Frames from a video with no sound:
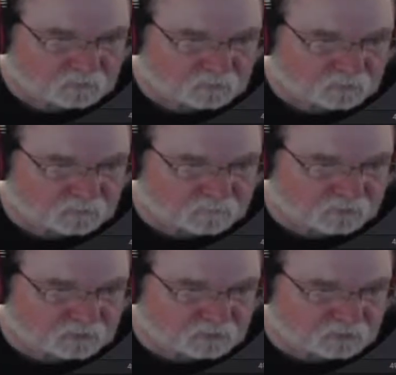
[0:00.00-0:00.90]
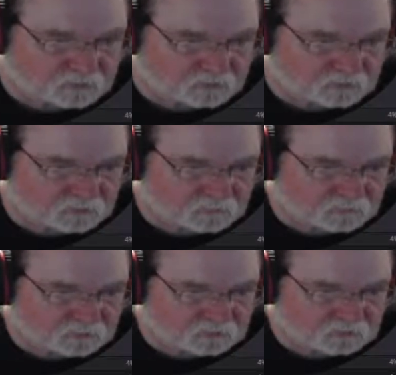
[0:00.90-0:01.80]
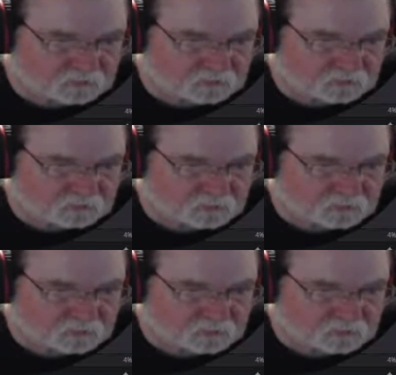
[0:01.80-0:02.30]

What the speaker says: What if I clicked on media